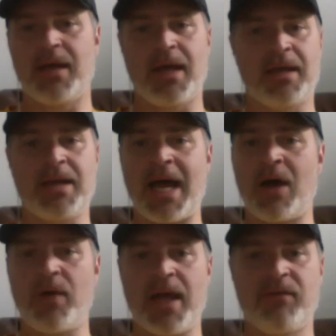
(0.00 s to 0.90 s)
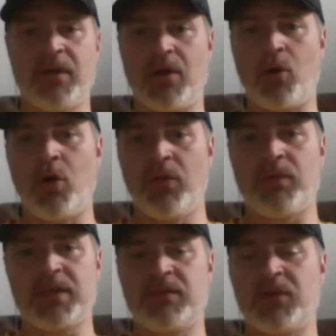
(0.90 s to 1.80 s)
and now every all the
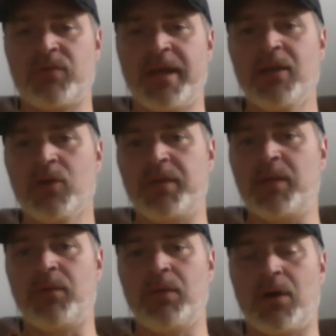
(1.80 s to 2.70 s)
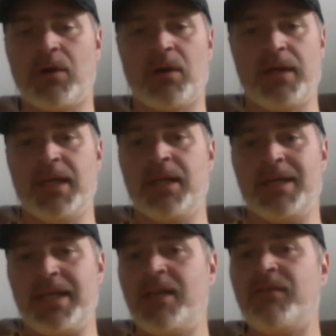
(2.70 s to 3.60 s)
rest of us regular people are in
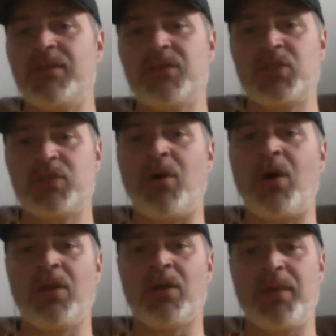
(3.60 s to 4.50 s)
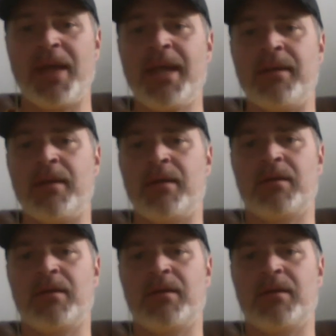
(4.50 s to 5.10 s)
an even smaller pen